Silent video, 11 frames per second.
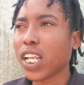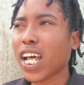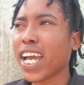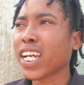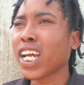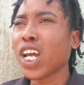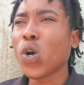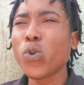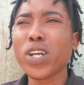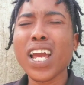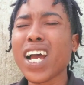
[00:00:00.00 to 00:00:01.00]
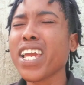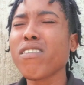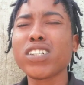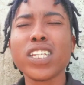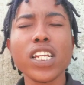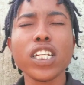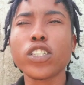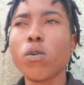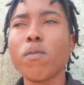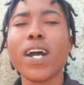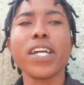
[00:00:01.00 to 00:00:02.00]
Like, you can even send in
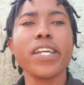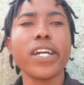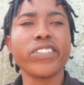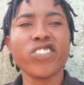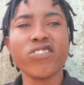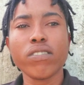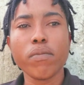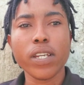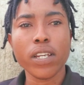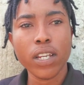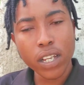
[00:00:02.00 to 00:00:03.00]
some ideas. You see me?